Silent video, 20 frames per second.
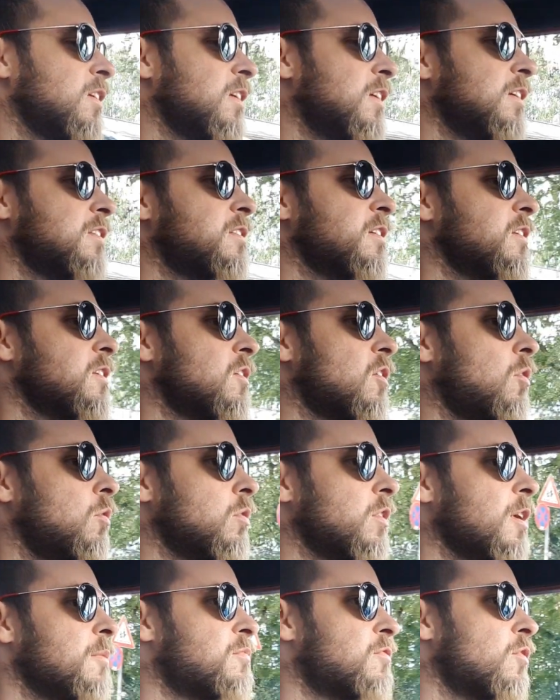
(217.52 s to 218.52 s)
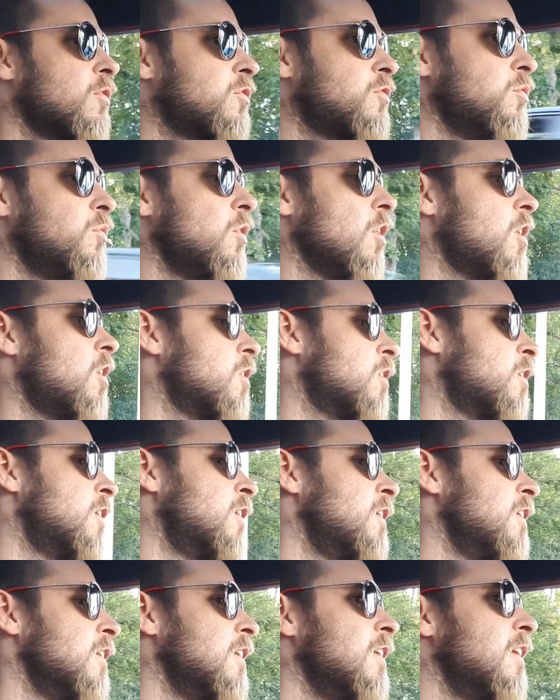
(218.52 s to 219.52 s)
didn't hold up for too long
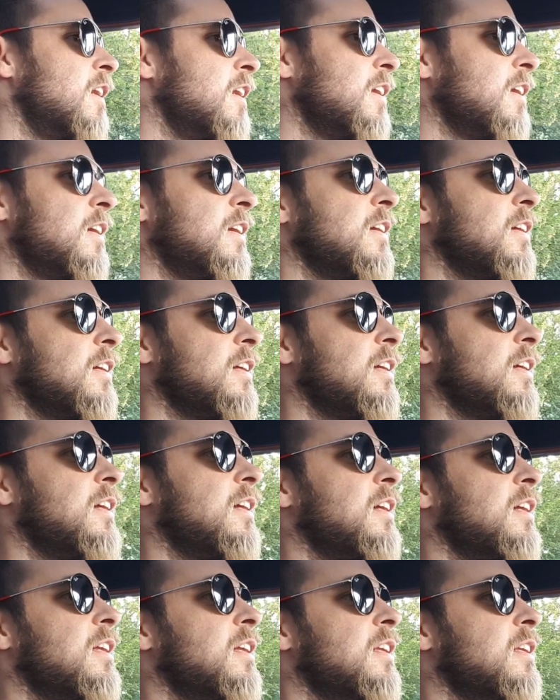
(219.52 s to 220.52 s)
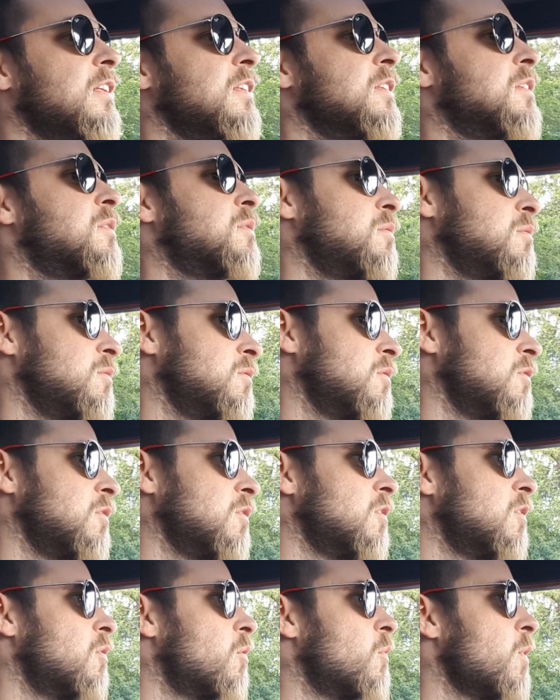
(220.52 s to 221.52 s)
and
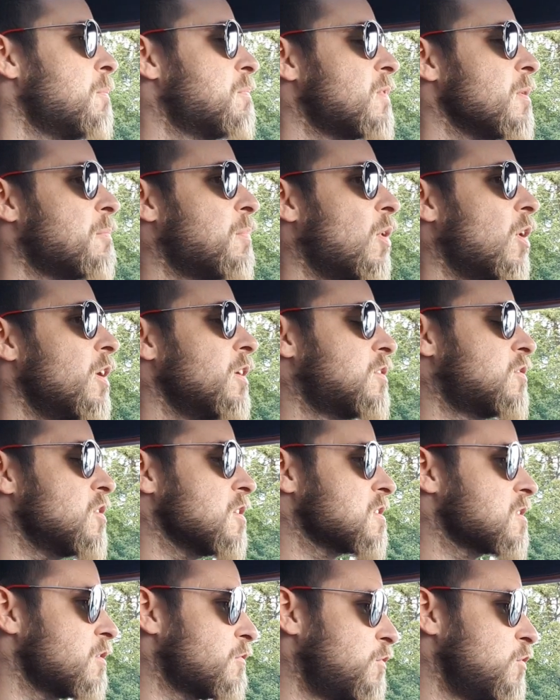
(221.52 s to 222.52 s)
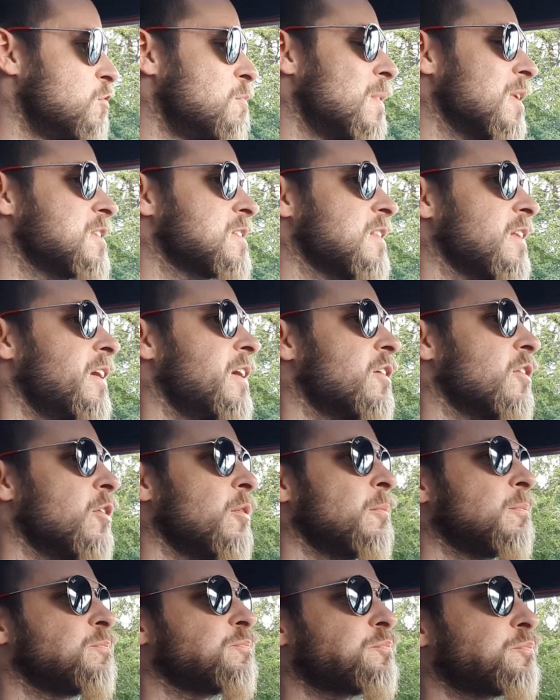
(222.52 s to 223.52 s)
ripped apart just a few months later,
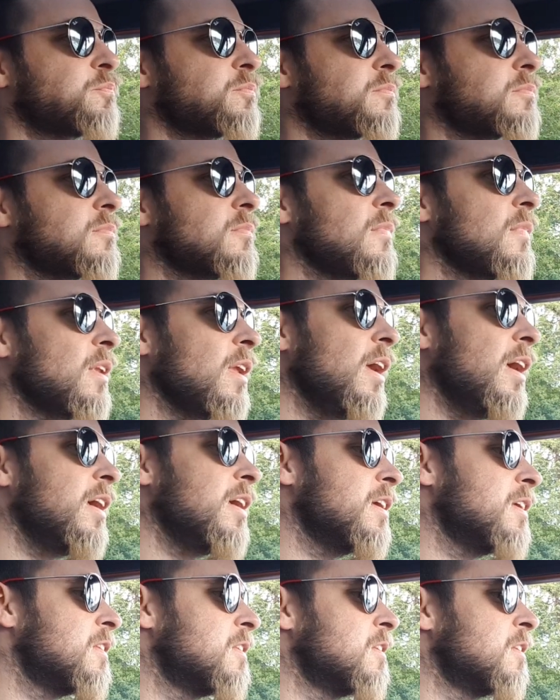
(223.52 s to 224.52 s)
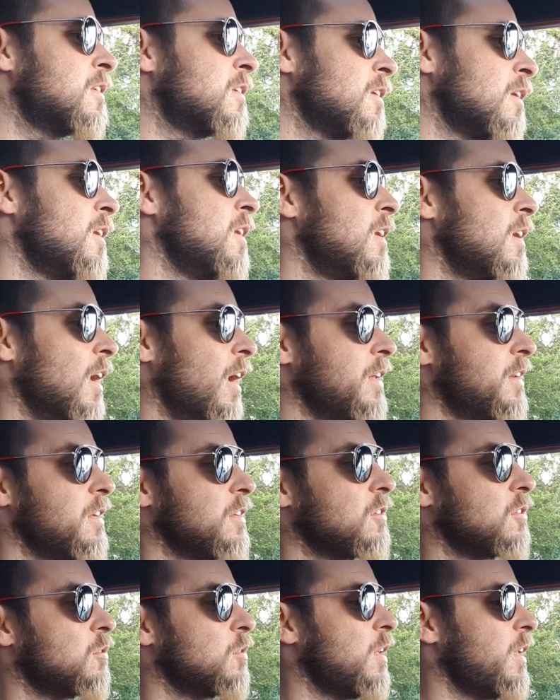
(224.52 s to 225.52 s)
and I did
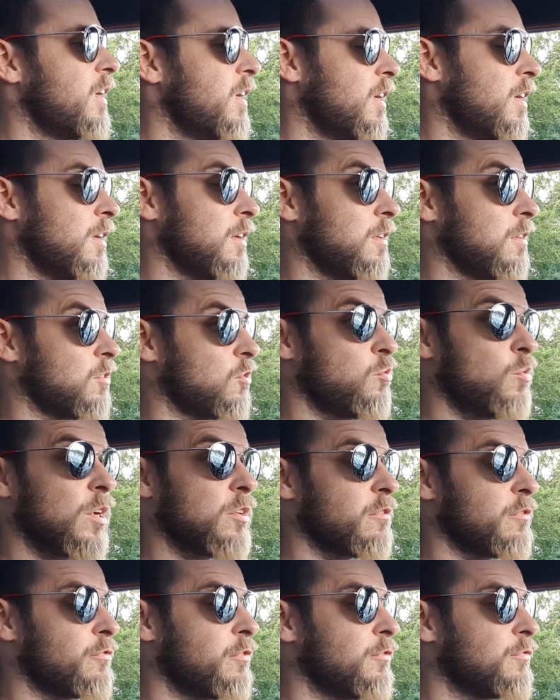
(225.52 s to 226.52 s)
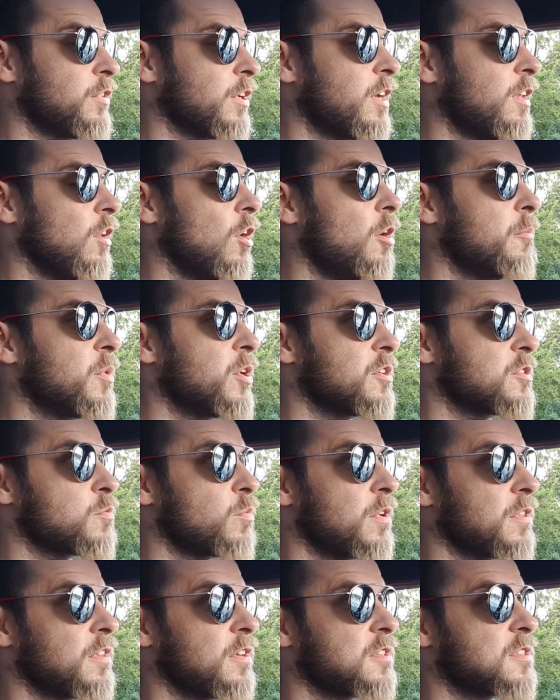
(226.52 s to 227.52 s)
only 250 kilometers
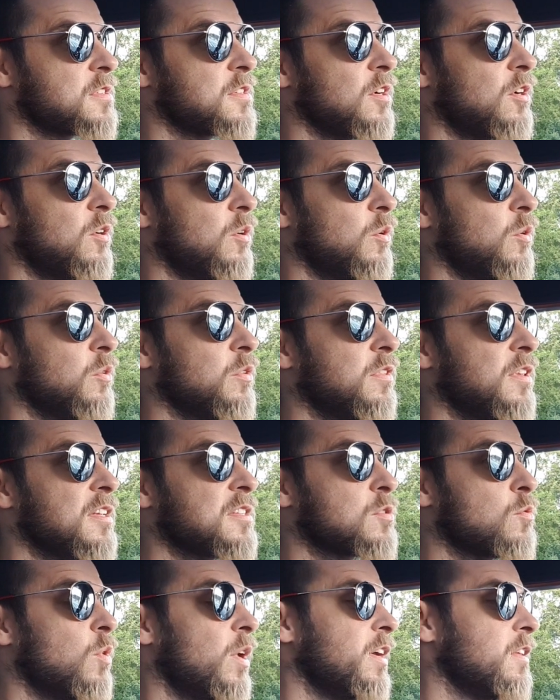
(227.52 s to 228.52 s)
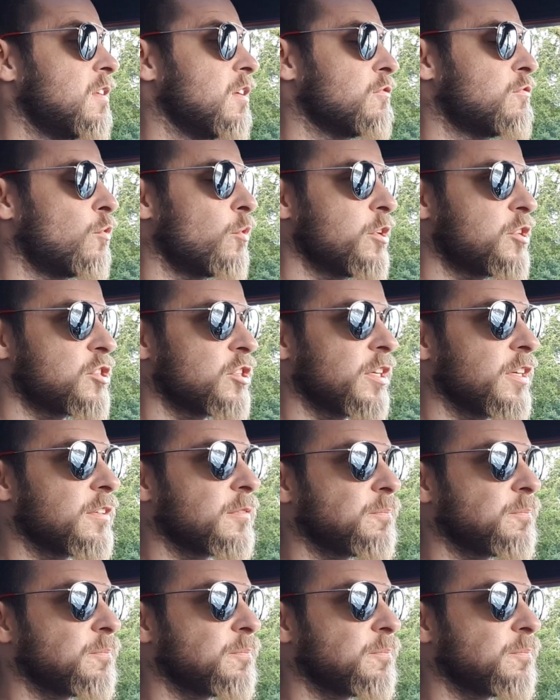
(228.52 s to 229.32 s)
with it, so that's quite unfortunate.